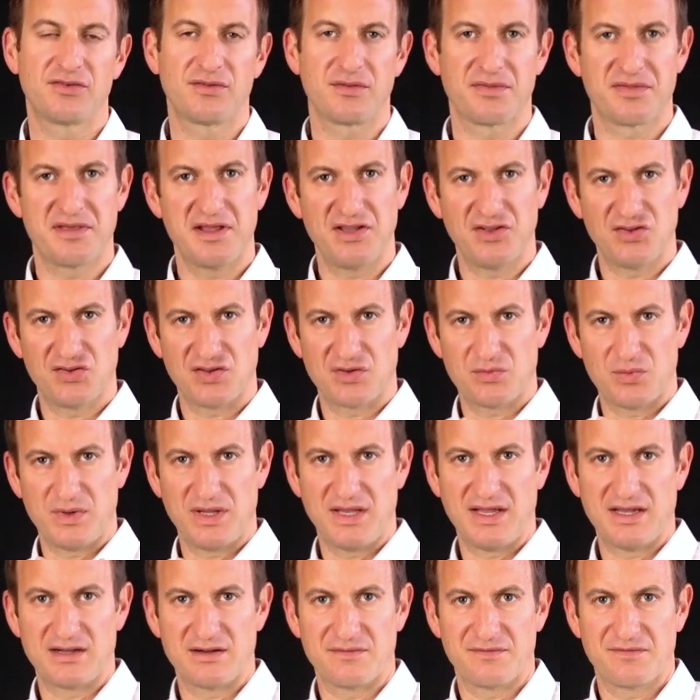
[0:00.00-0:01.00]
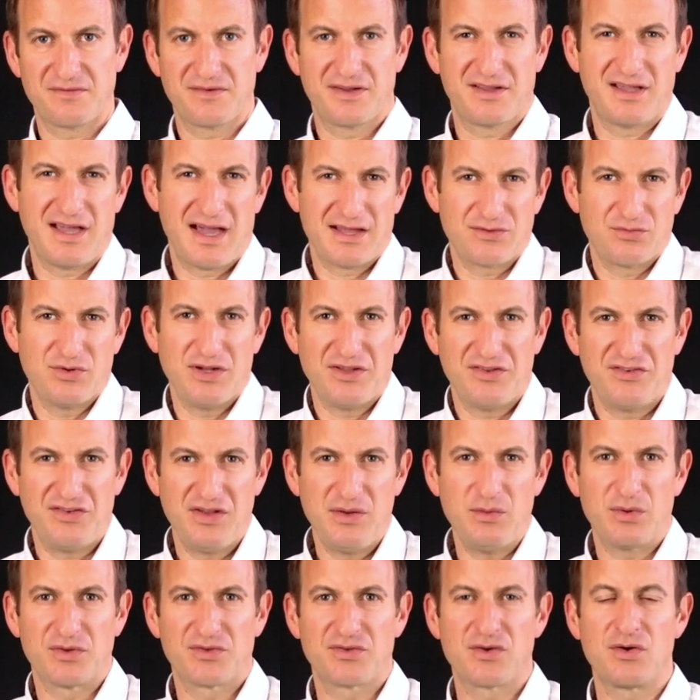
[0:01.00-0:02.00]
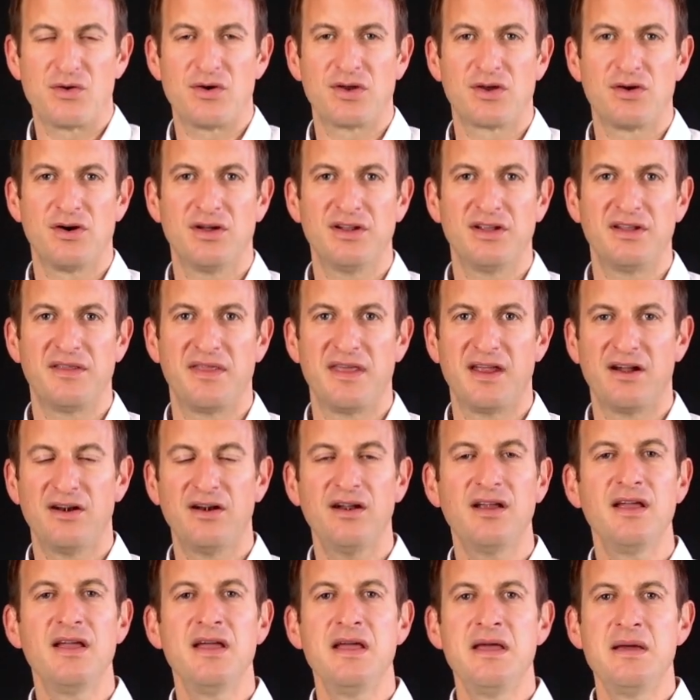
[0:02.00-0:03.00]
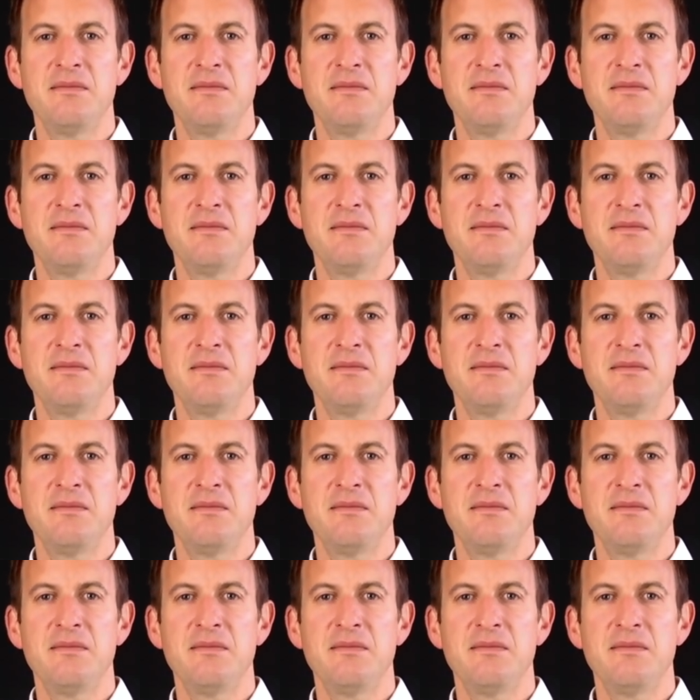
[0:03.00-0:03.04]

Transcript: so things that we kind of can't really see what's going on in there,